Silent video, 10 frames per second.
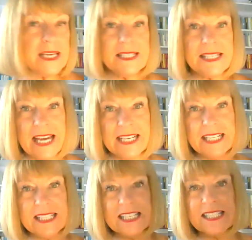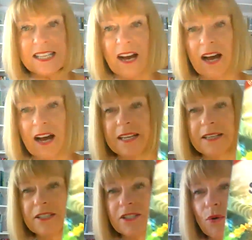is getting this guide.
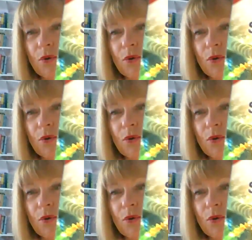It's